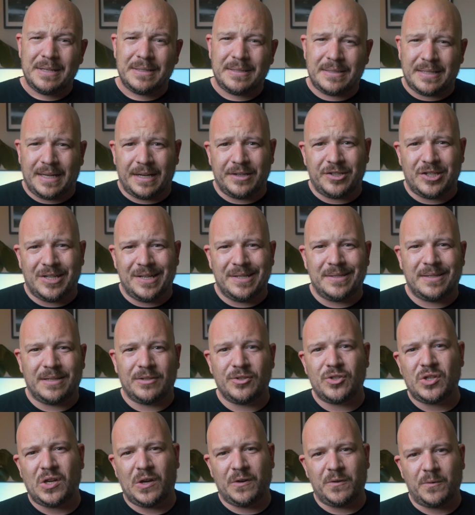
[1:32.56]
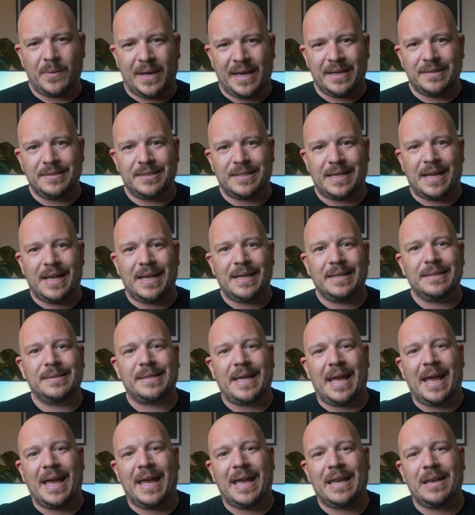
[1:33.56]
such as internal
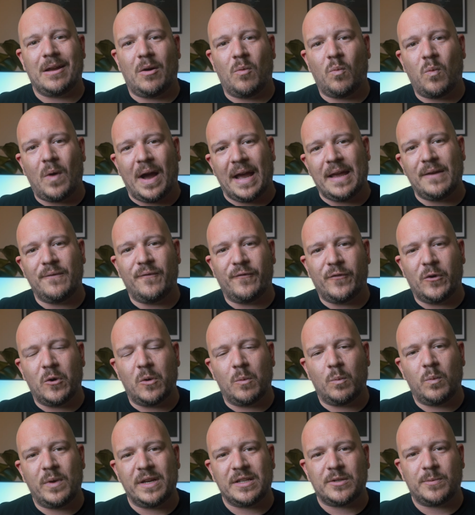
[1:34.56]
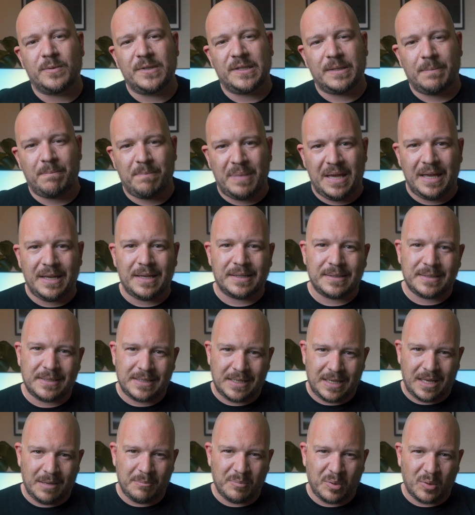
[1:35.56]
NDs and waveform, which was a big
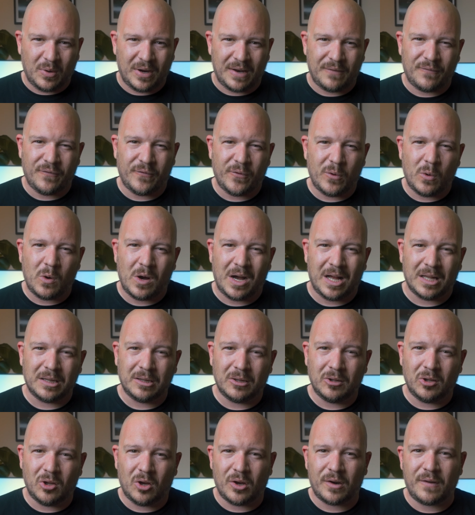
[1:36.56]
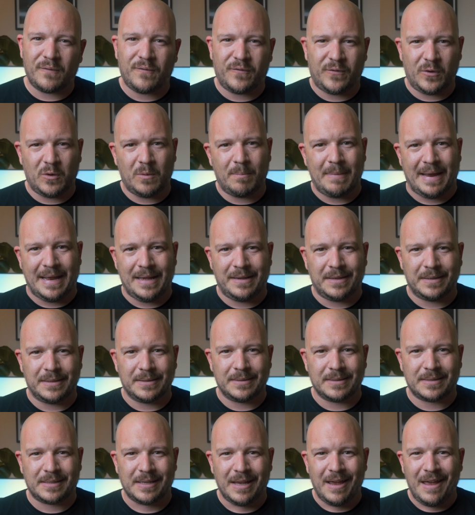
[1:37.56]
sticking point for a lot of
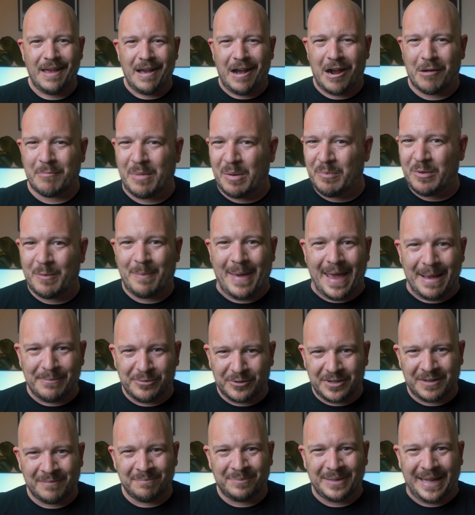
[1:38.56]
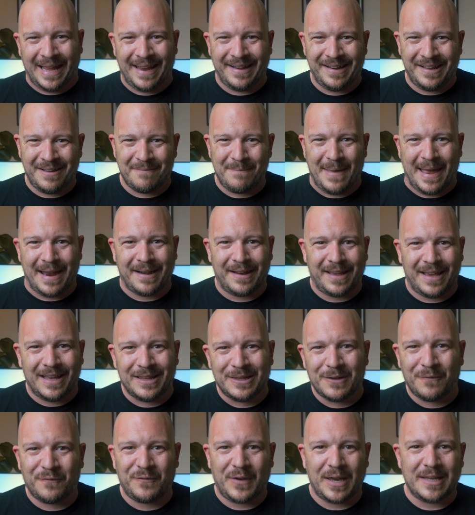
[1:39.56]
filmmakers. I remember people complaining about it in
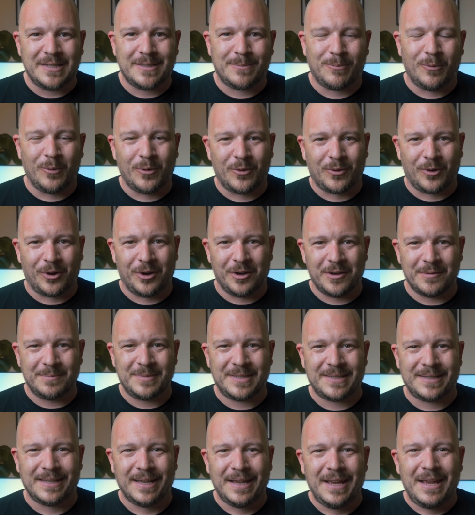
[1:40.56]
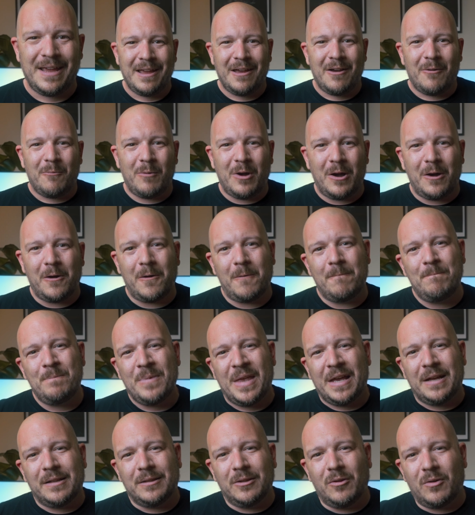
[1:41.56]
the Facebook groups. Well,
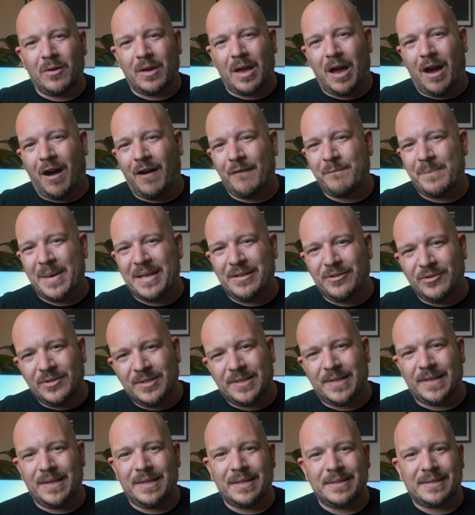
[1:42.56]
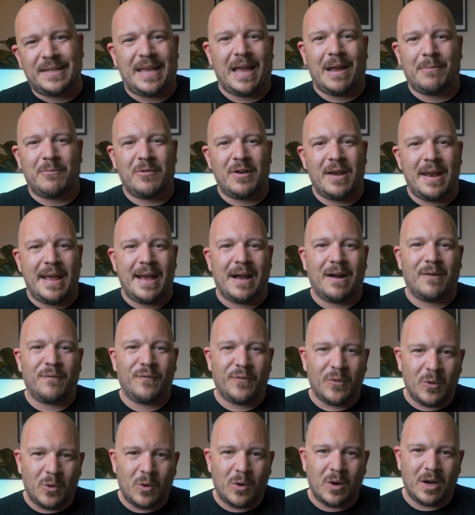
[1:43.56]
look, I've been using this camera now
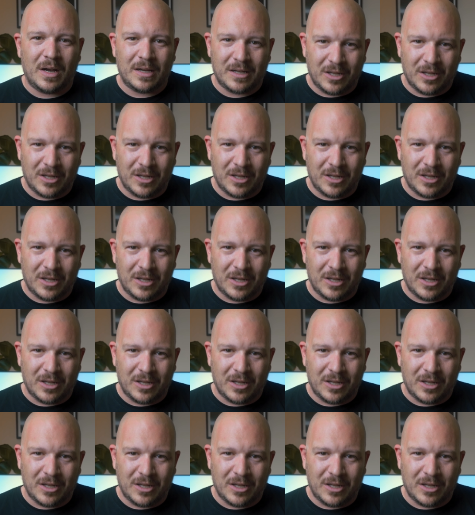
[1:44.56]
for